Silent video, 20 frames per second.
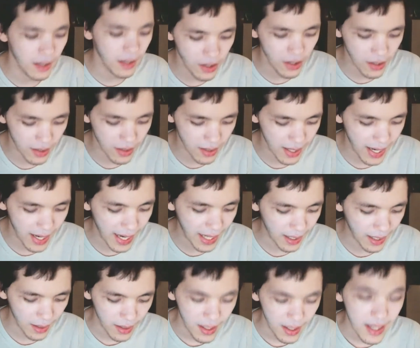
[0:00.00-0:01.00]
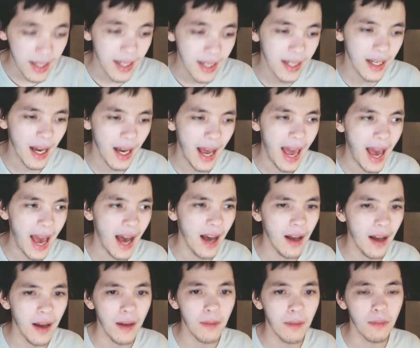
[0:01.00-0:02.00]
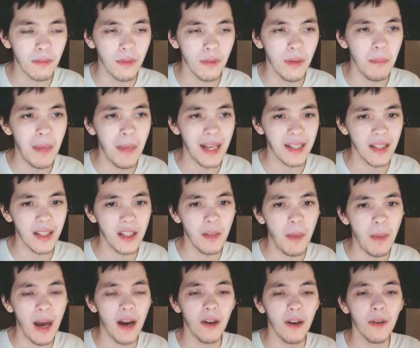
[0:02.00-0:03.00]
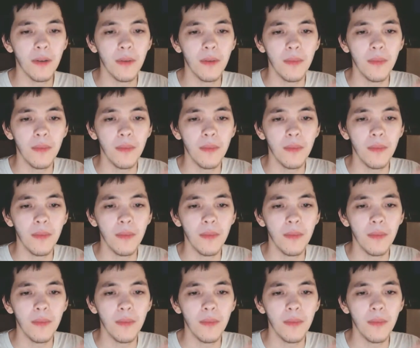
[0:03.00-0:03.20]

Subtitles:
just like a message about